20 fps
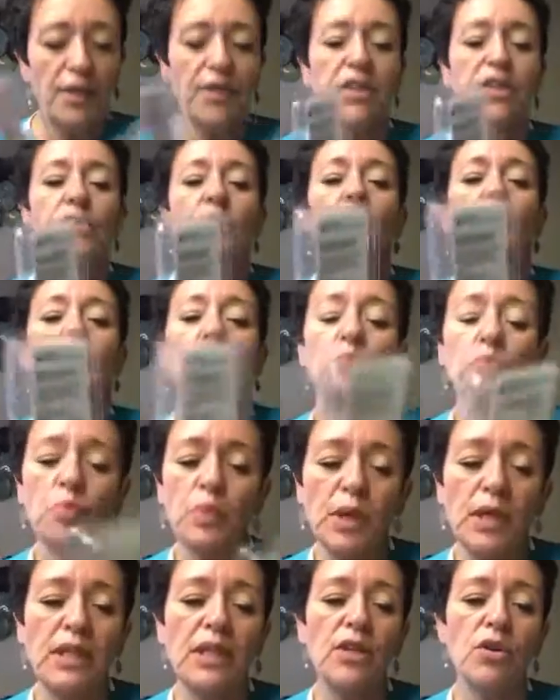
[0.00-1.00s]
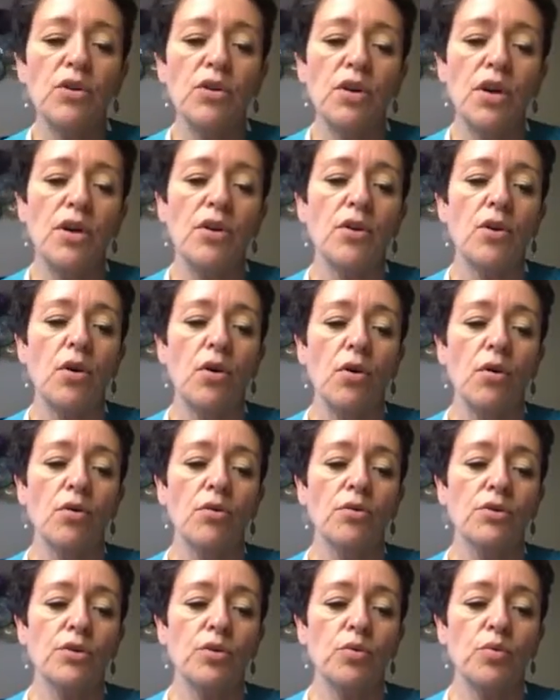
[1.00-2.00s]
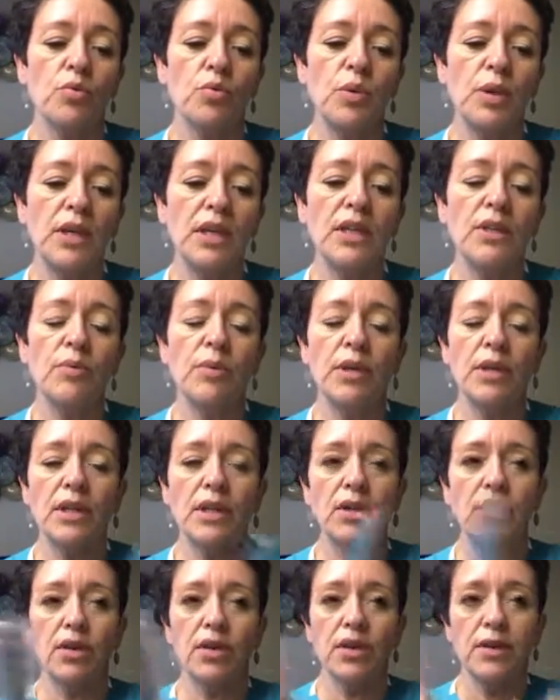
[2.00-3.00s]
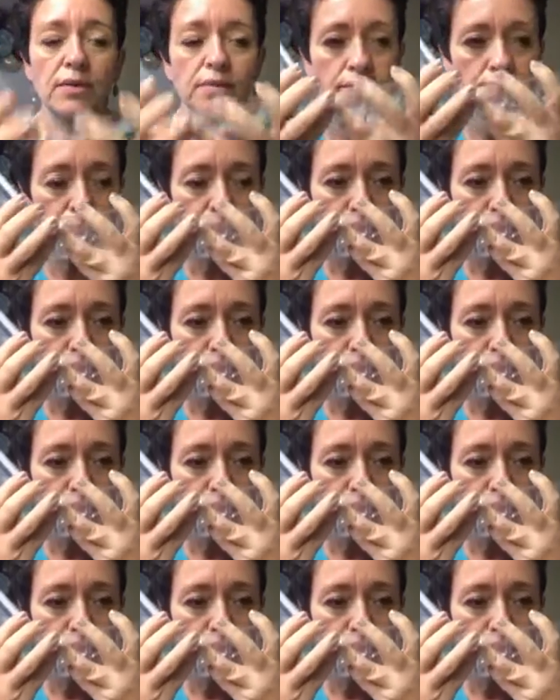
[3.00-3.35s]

This was really good on cold. Really, really good.